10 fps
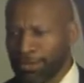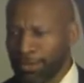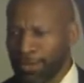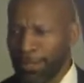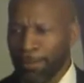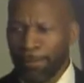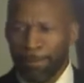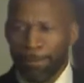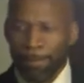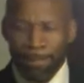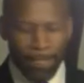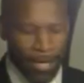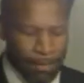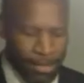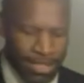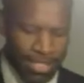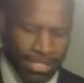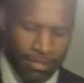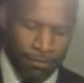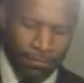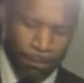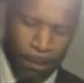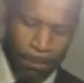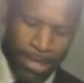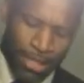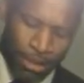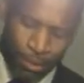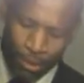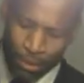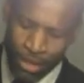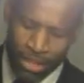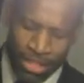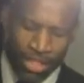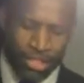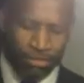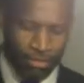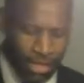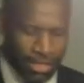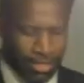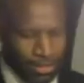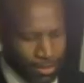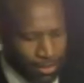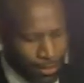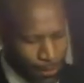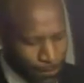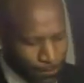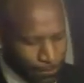Amen. He says, for perpetual generations.